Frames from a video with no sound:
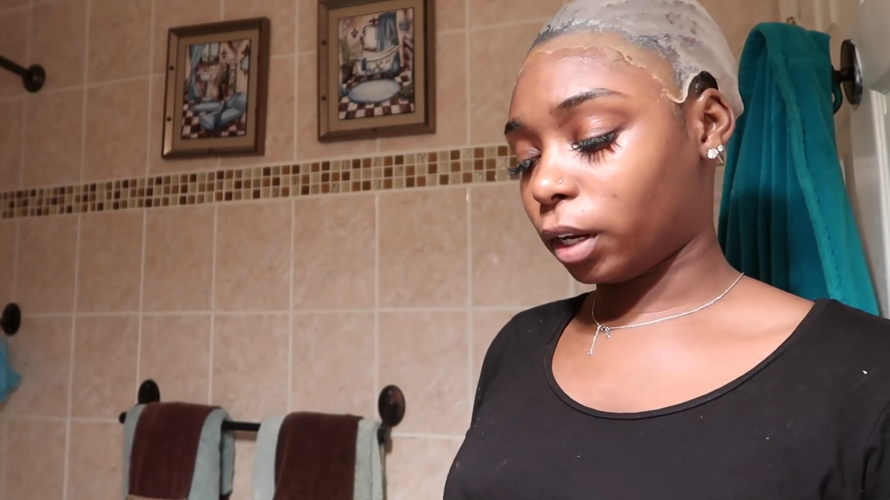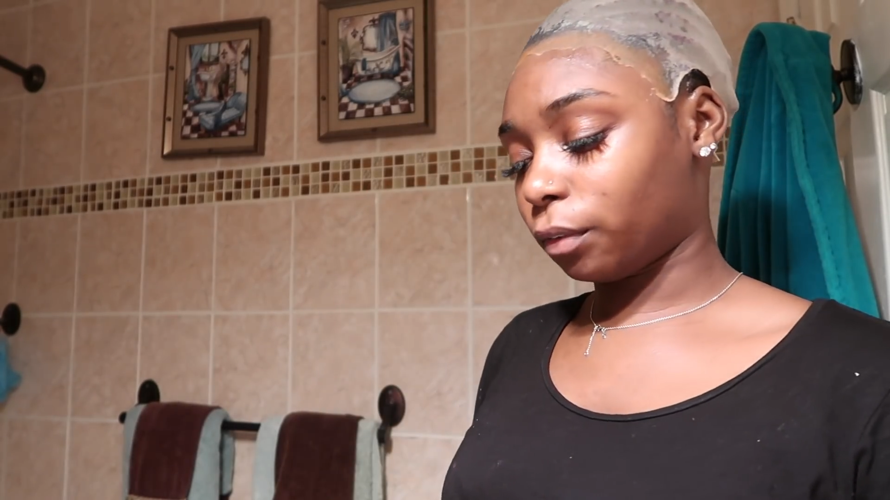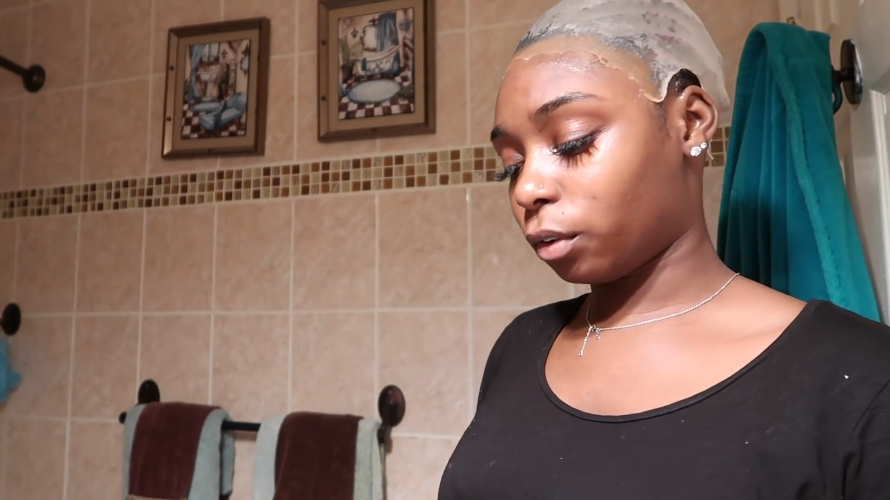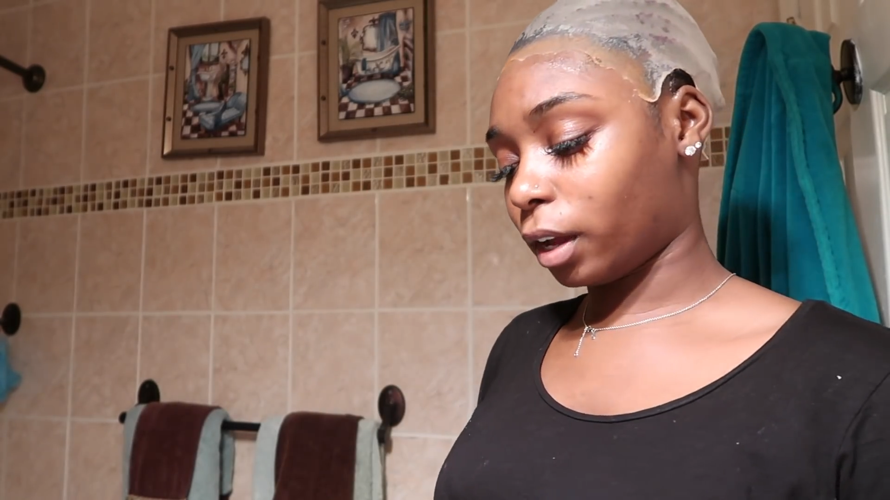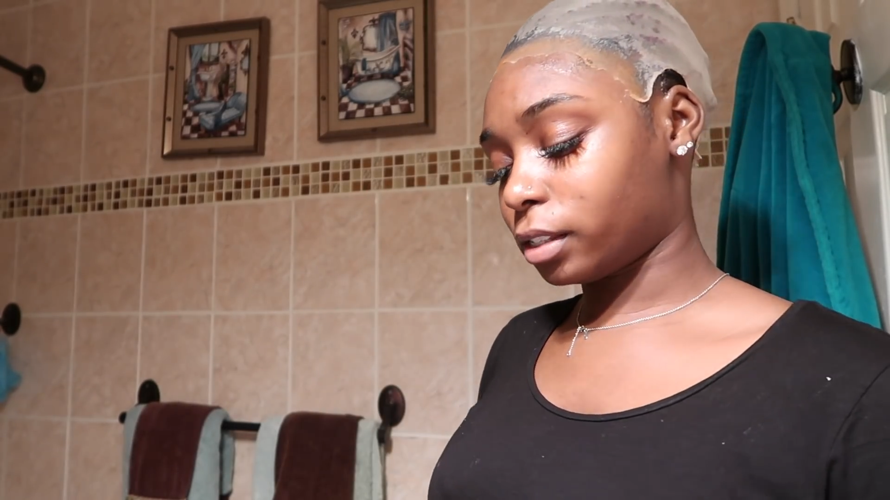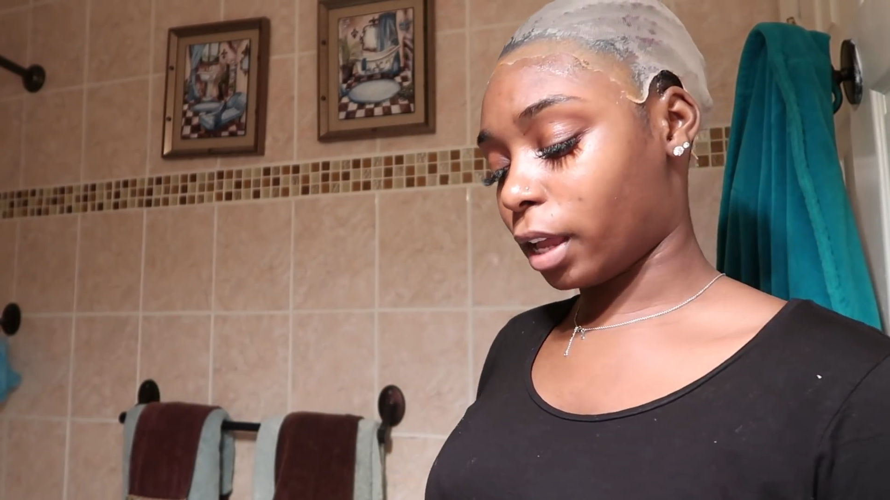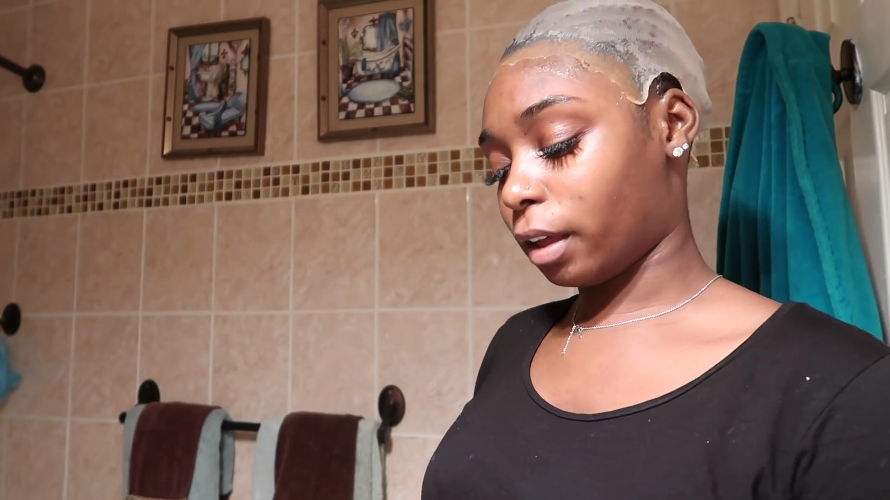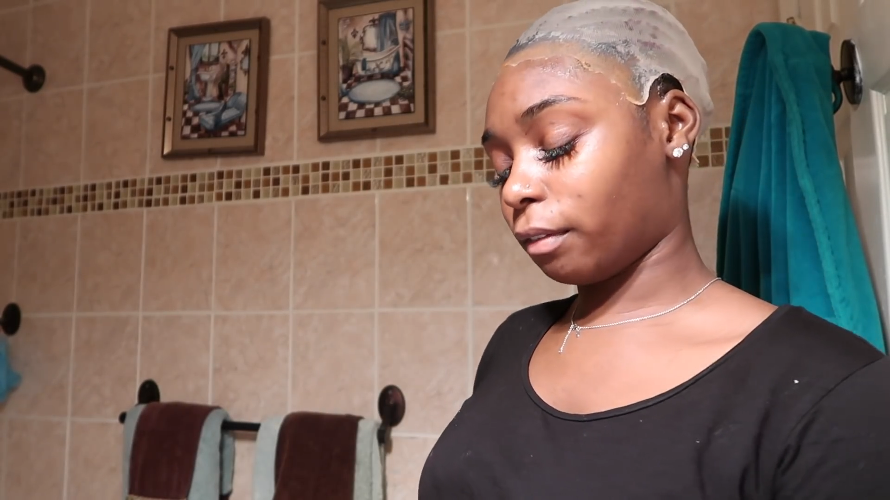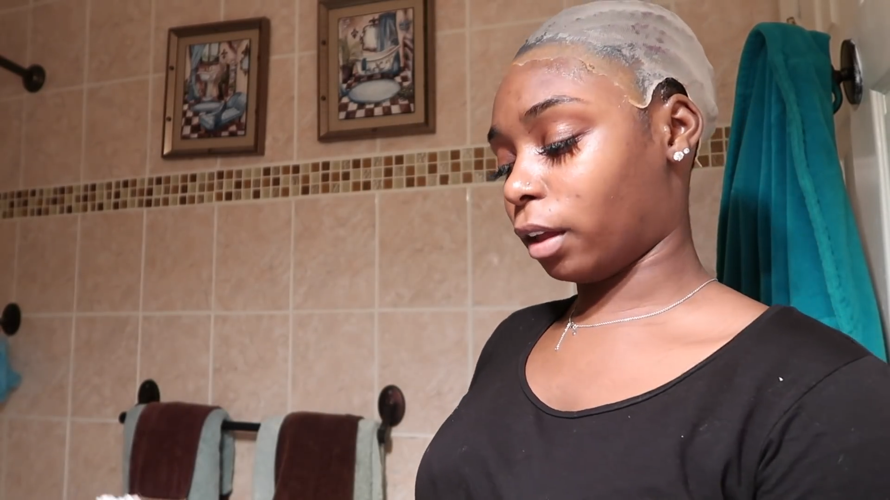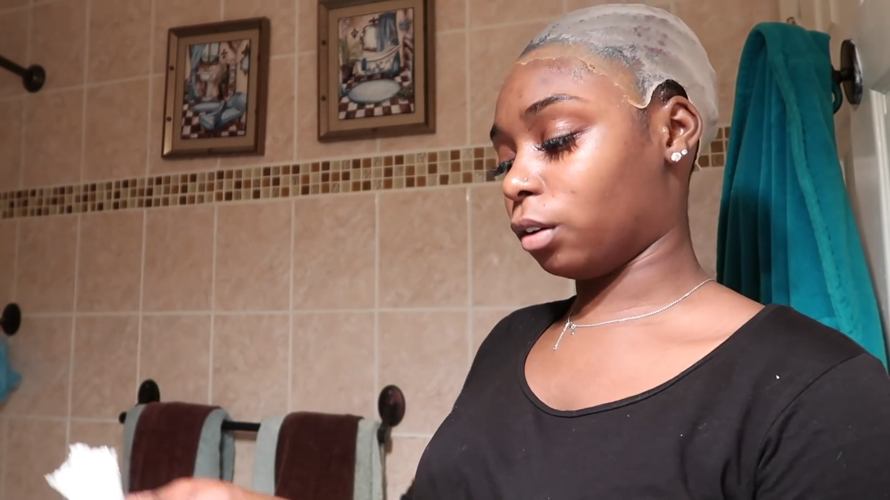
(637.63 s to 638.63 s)
whatever you guys
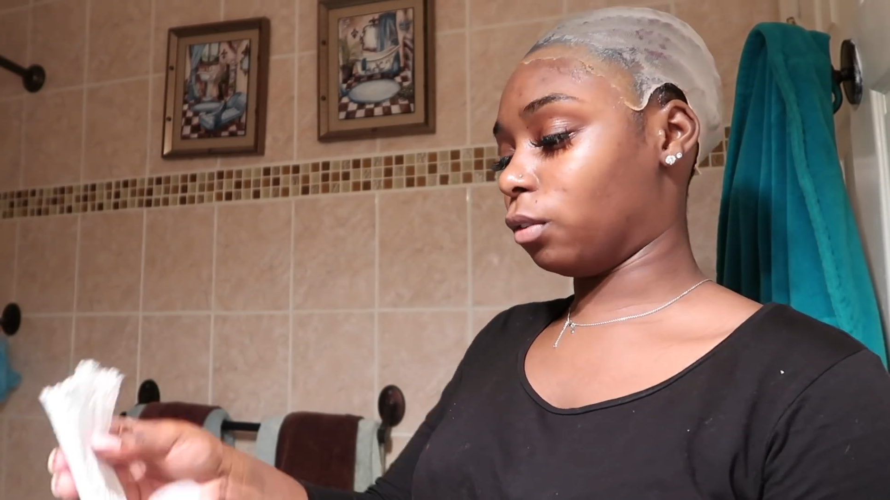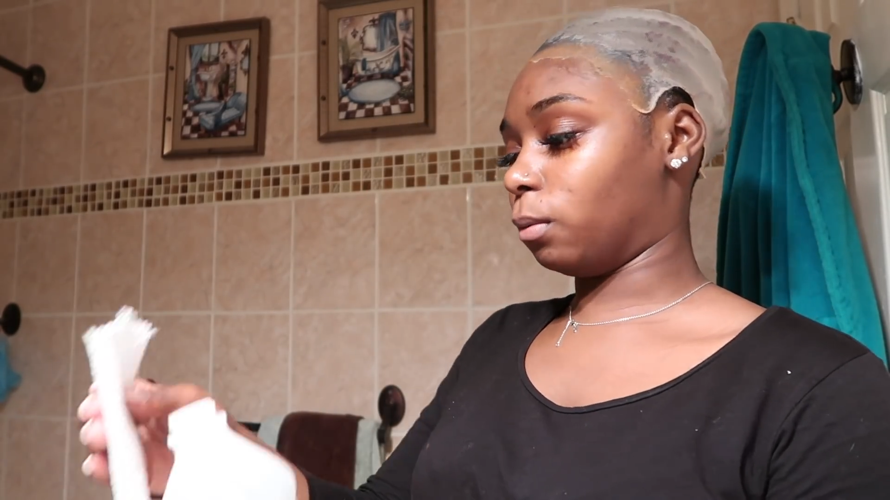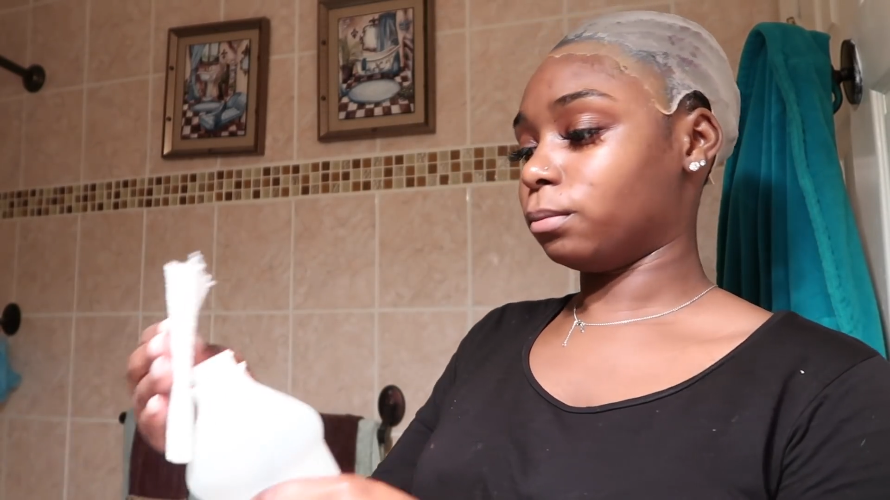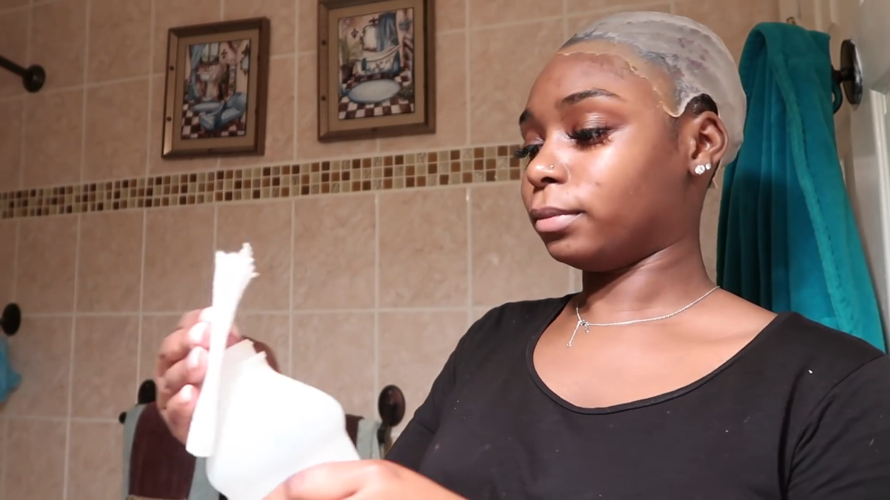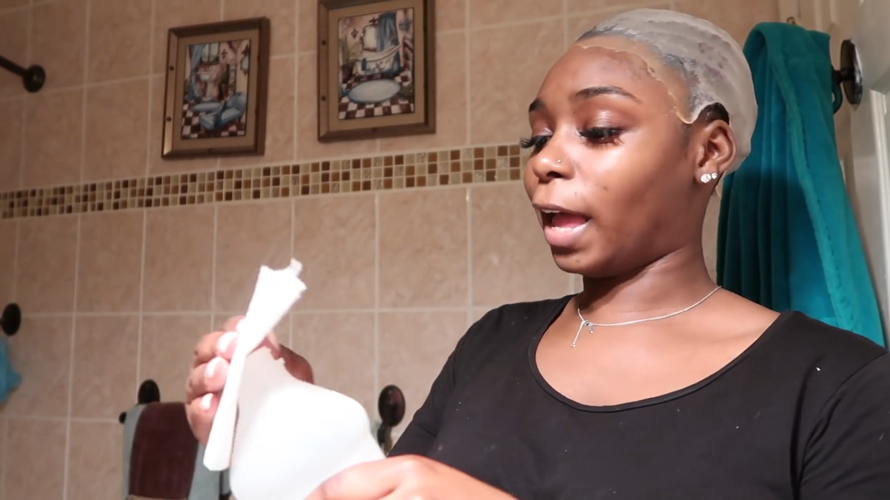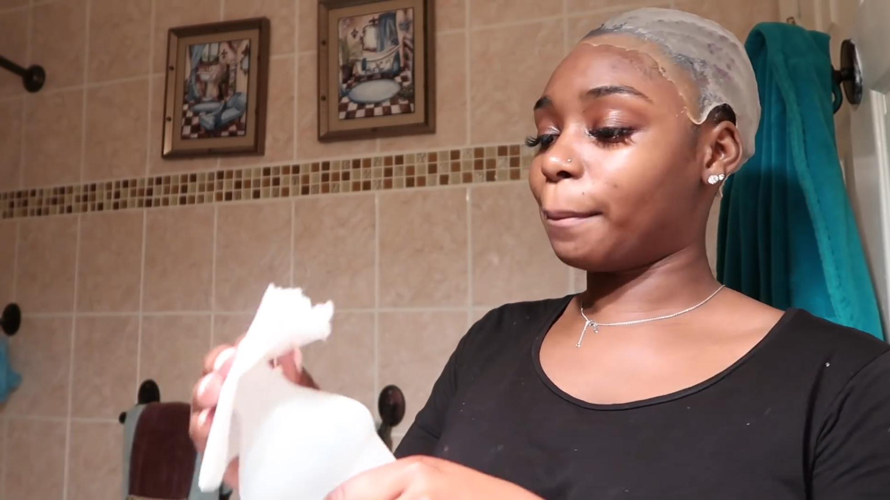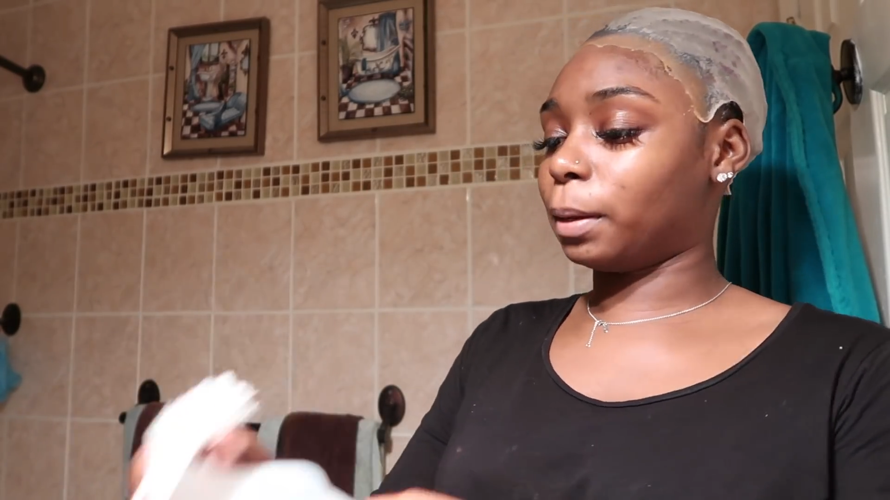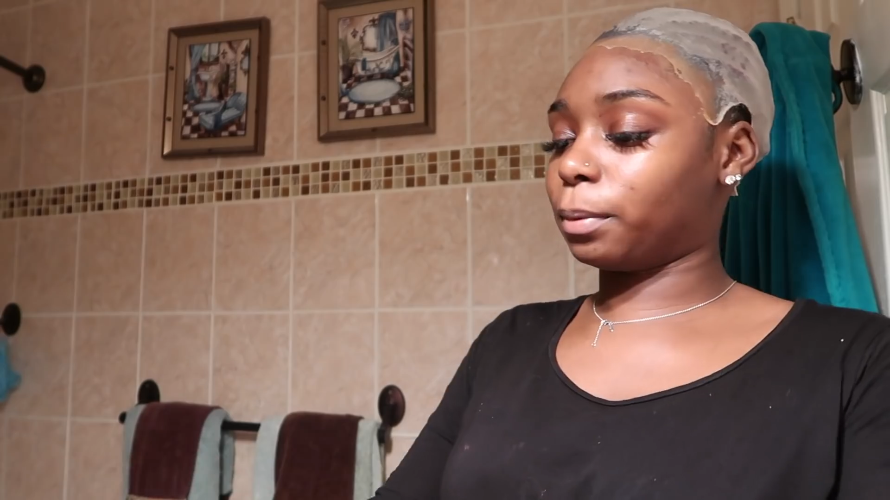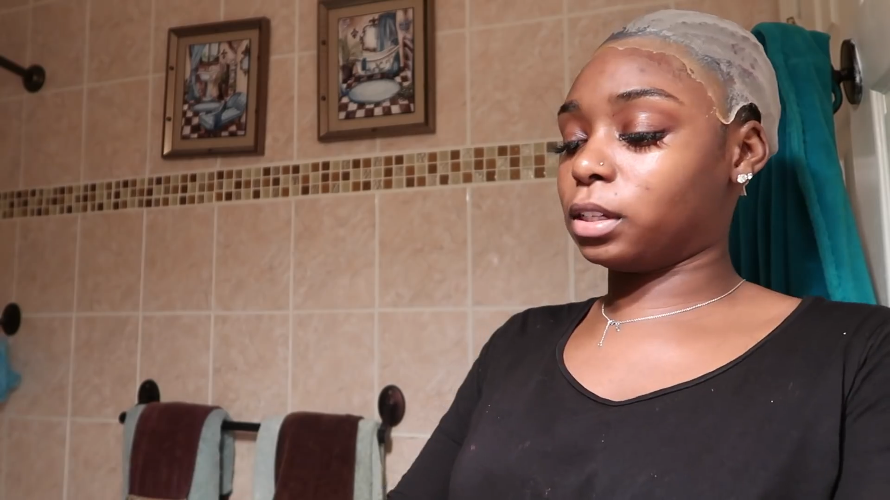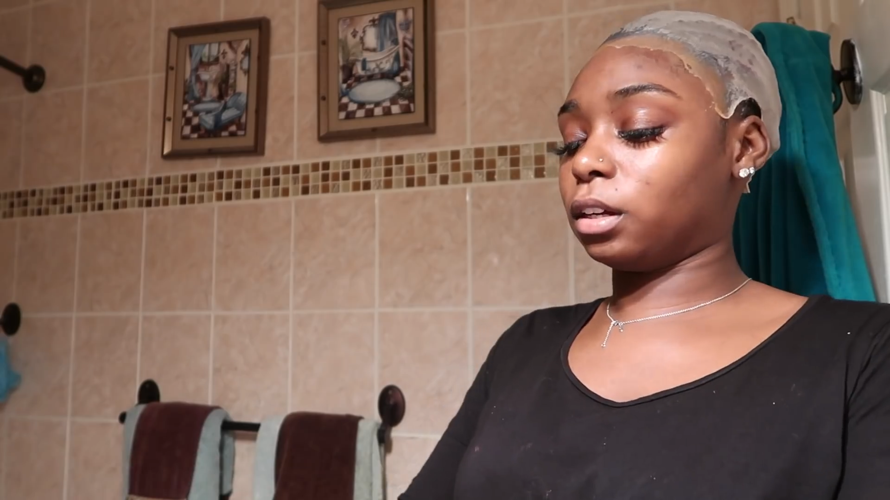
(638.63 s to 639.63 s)
have at home. I have
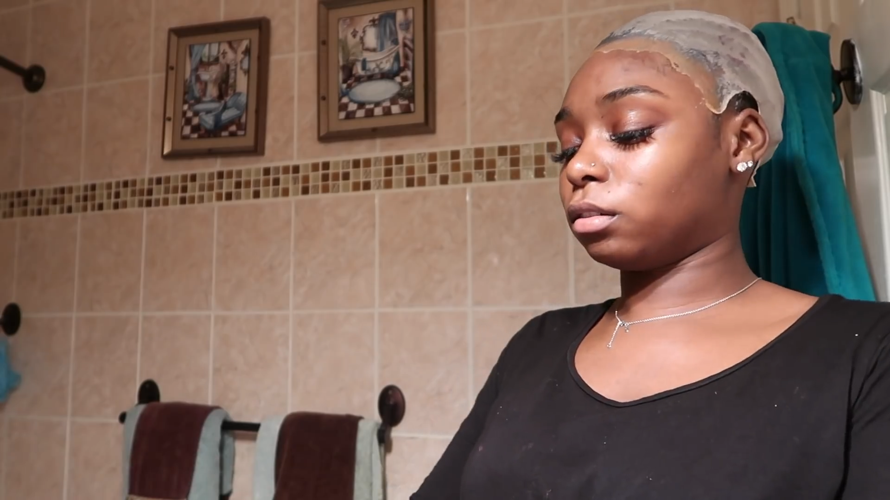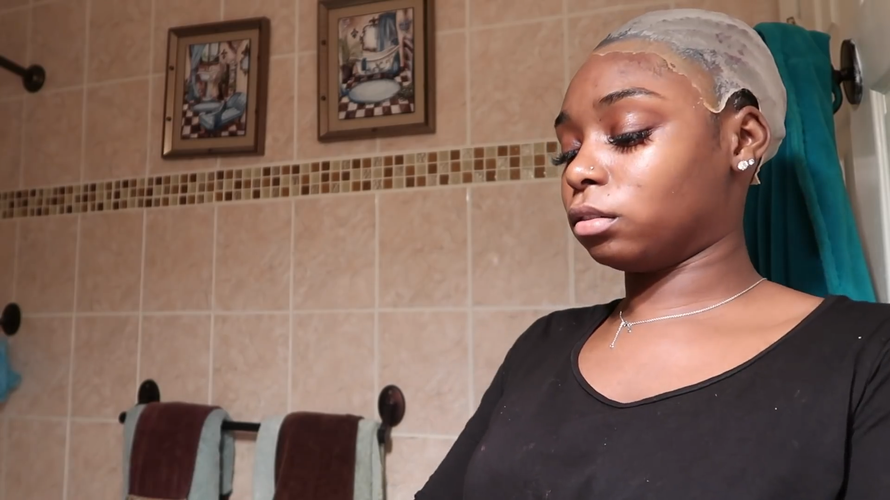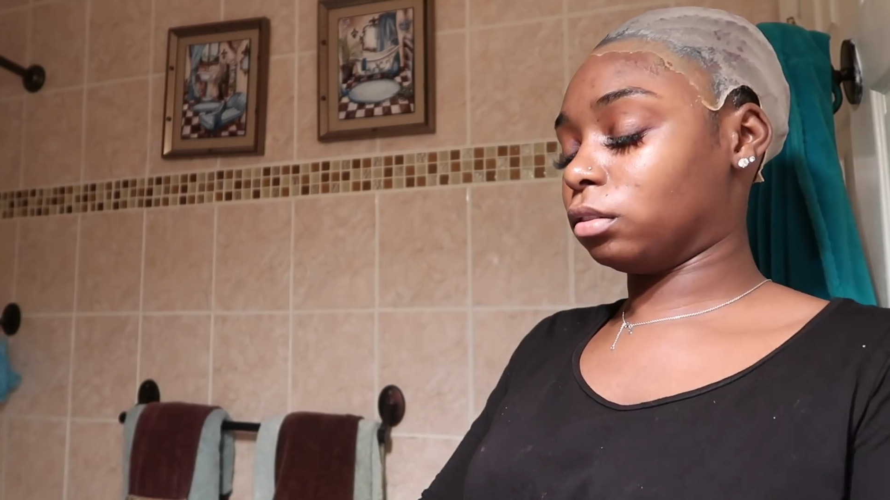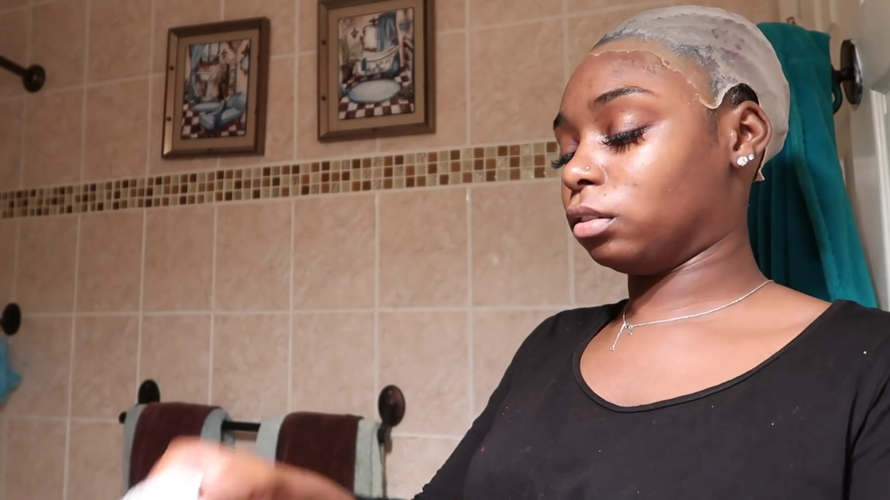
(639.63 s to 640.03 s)
paper towel.